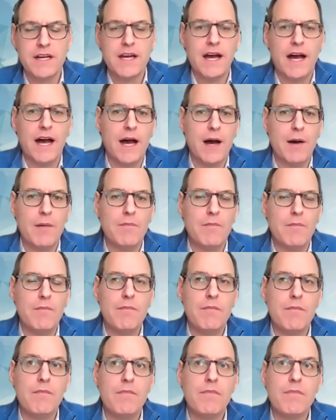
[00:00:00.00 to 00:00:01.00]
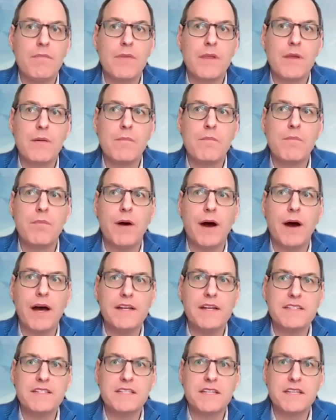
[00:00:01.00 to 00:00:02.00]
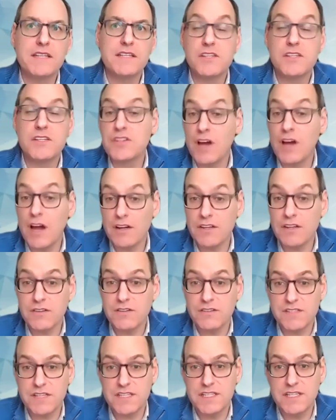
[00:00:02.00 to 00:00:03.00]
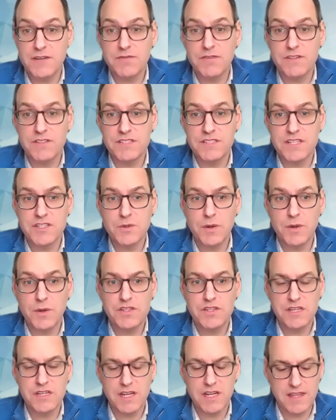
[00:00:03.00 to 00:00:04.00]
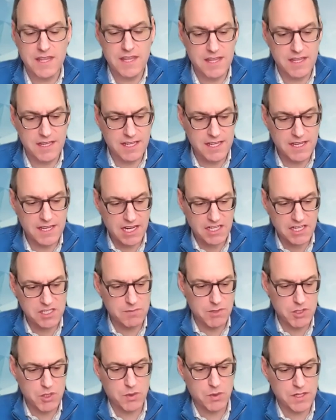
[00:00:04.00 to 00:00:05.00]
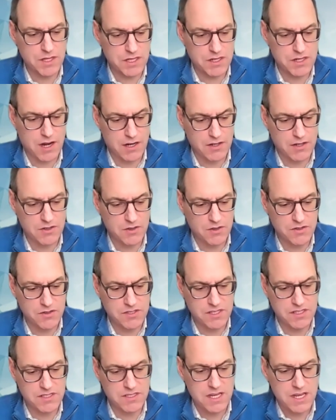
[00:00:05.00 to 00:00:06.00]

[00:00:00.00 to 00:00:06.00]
But the doctor is a different situation, and then the connection between the doctors is